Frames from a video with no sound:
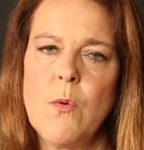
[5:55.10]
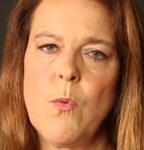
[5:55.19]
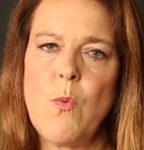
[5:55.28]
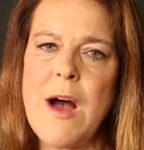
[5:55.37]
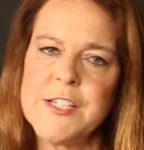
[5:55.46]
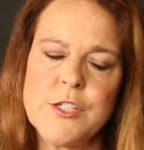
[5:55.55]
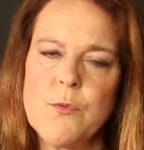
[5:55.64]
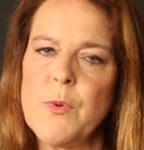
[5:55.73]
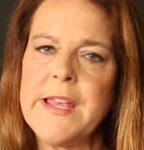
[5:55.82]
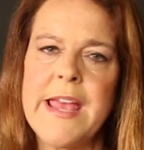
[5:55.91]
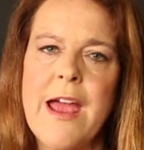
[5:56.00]
why should
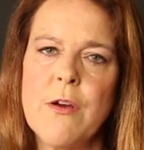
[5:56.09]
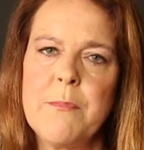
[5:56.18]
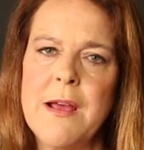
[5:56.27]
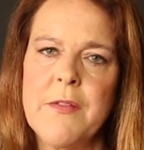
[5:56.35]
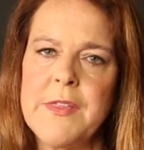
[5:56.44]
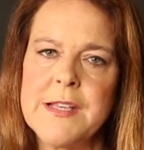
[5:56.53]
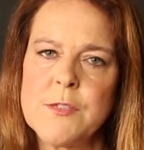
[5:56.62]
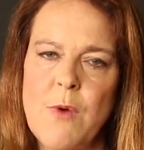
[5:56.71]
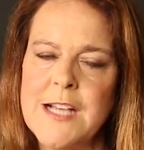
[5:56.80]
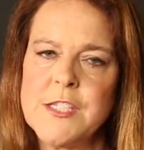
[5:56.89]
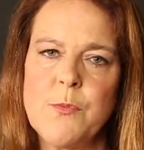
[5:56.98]
we care about this?
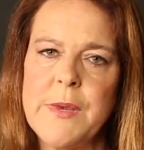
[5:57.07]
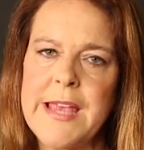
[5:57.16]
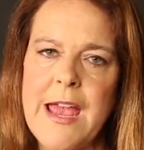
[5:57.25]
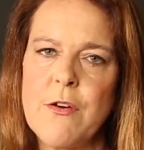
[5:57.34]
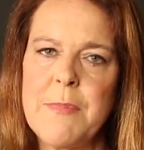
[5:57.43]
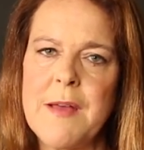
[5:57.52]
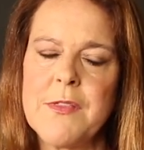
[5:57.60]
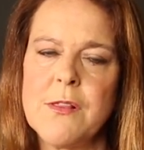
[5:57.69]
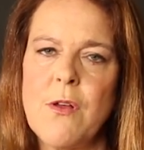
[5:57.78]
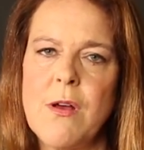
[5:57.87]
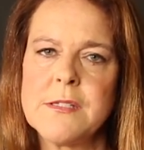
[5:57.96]
Why should we care about
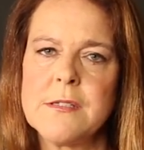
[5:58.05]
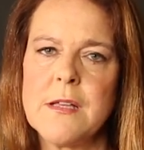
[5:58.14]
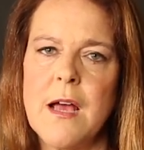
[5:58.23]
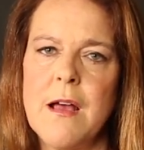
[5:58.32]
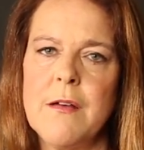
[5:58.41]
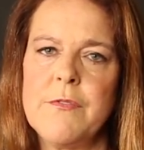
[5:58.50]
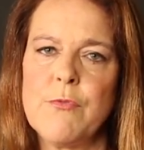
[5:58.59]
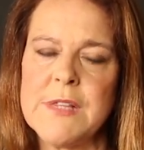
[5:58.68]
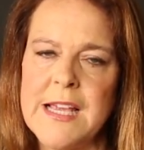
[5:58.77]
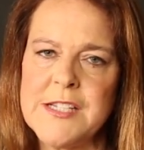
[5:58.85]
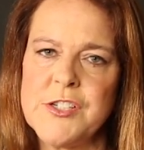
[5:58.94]
the loss of
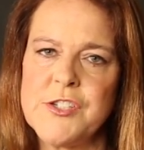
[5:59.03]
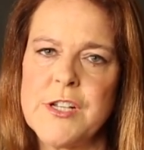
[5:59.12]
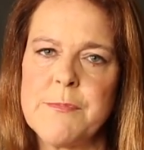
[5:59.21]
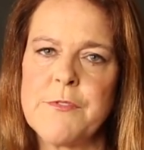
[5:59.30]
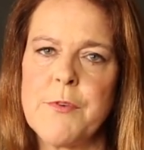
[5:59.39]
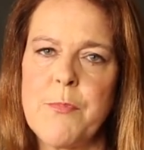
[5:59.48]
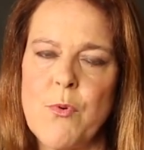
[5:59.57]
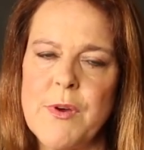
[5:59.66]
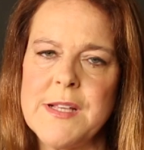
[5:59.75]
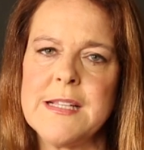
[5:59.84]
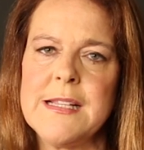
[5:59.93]
relationships for
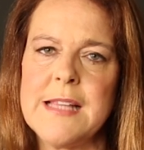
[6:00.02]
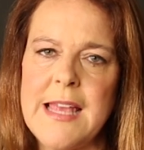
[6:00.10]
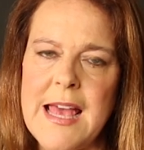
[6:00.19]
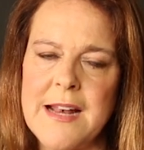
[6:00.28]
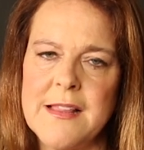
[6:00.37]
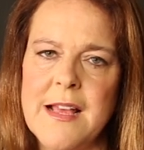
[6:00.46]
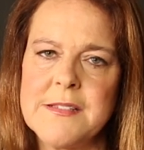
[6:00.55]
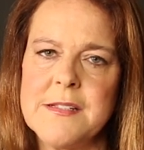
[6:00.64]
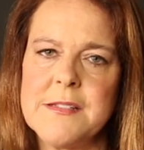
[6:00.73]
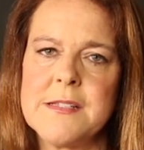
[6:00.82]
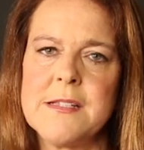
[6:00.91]
boys in late
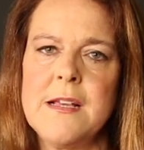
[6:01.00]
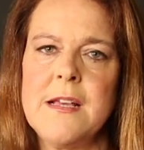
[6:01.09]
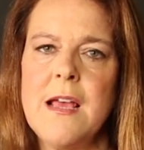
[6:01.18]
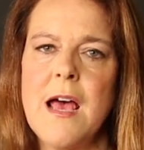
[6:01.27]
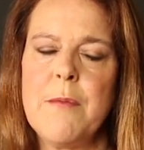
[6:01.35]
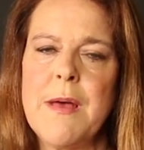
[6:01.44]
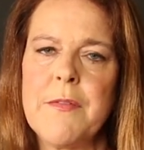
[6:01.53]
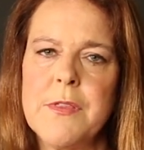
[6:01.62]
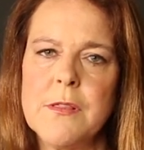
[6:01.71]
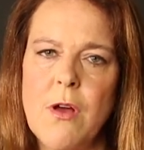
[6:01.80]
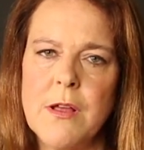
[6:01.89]
adolescence,
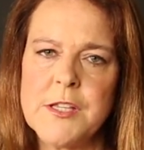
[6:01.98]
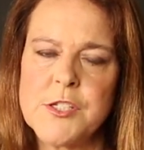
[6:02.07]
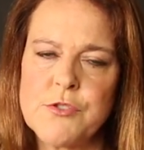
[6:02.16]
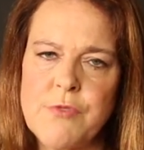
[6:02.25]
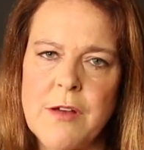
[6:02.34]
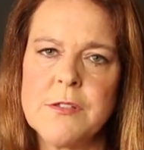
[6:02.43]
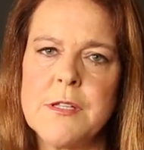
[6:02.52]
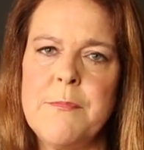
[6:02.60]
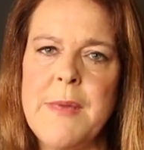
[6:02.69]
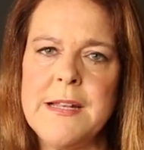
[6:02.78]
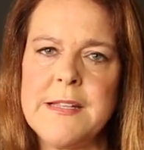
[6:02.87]
about the struggle
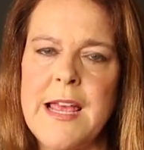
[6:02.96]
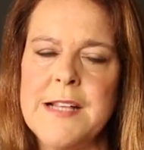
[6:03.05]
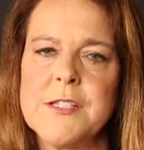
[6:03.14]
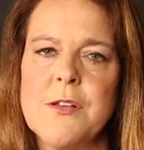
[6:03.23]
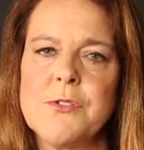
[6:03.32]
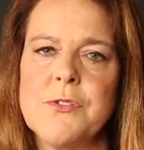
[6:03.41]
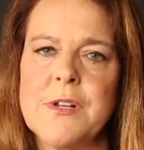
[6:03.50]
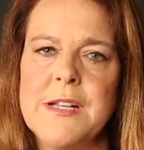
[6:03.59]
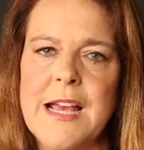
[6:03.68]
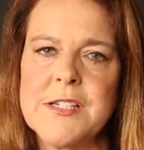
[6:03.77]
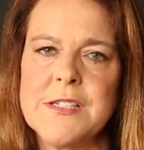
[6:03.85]
to maintain social
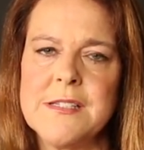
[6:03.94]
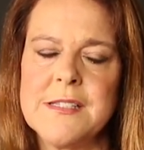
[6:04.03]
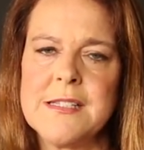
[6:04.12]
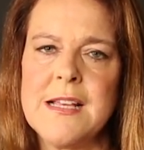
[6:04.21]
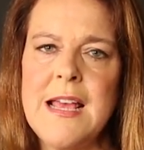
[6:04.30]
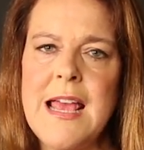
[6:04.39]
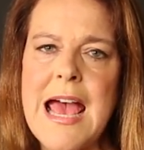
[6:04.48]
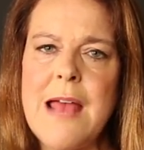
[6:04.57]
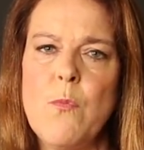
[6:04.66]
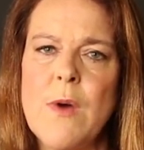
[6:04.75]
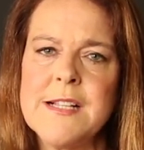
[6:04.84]
connections?
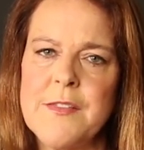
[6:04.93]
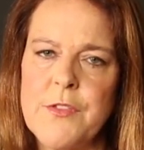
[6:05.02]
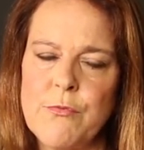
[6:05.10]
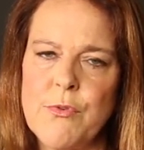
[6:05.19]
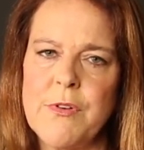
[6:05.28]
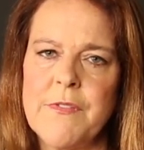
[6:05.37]
And what is at the root